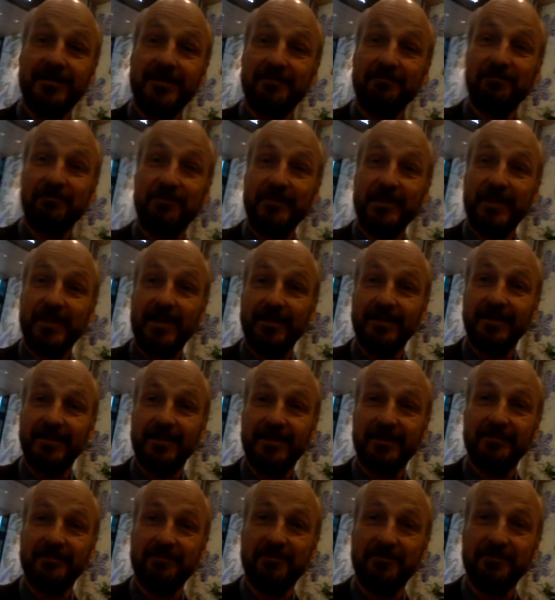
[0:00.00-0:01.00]
um,
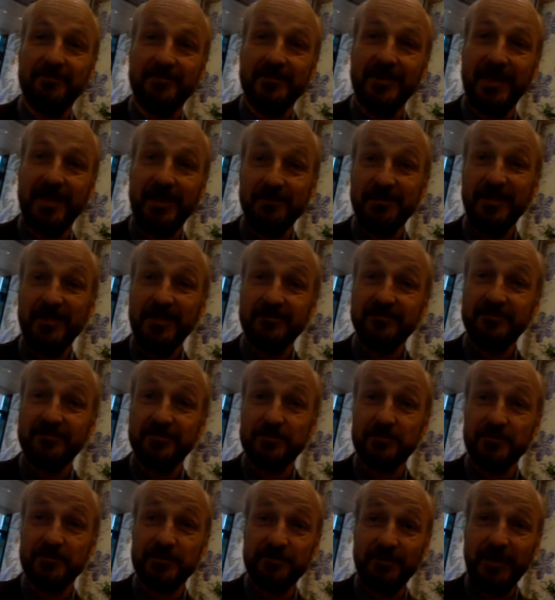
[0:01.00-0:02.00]
um, I'm Jan
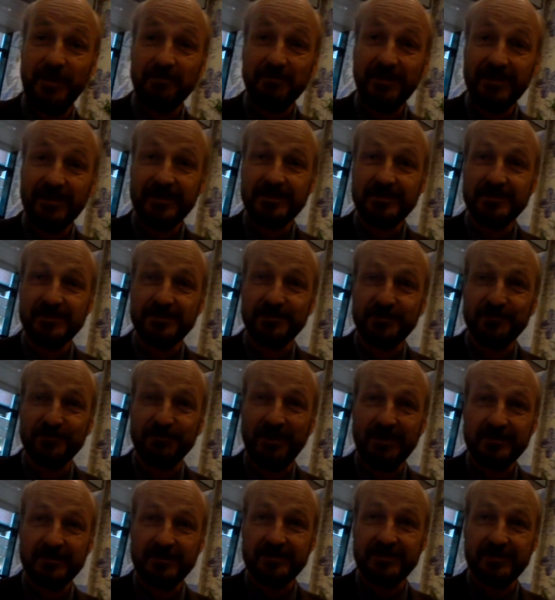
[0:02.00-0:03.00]
from Smartmatics.
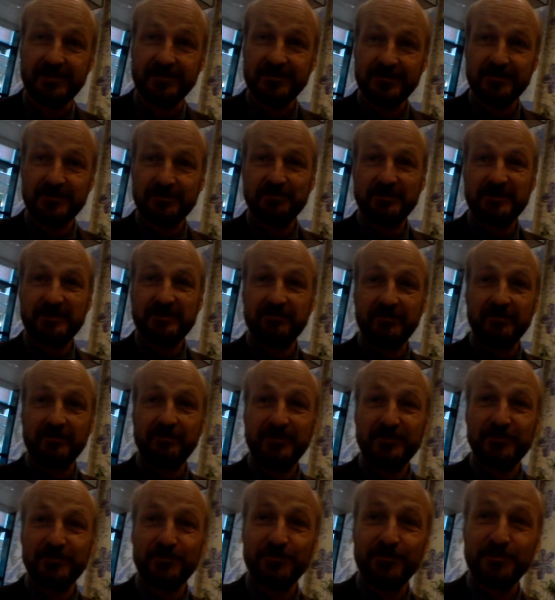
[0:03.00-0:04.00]
Smart is in
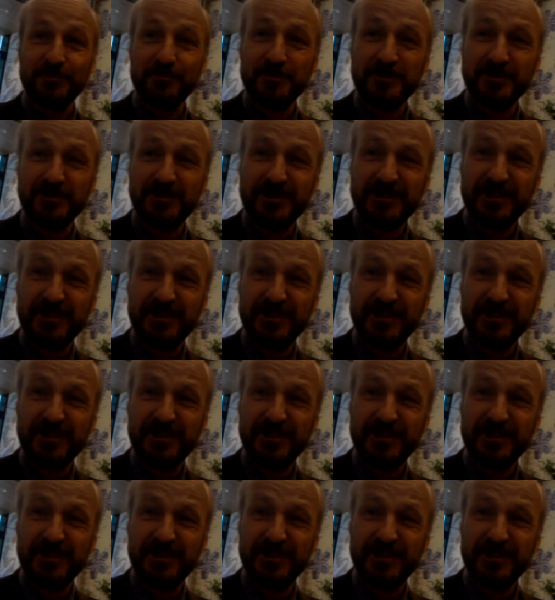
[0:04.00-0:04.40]
specific, measurable,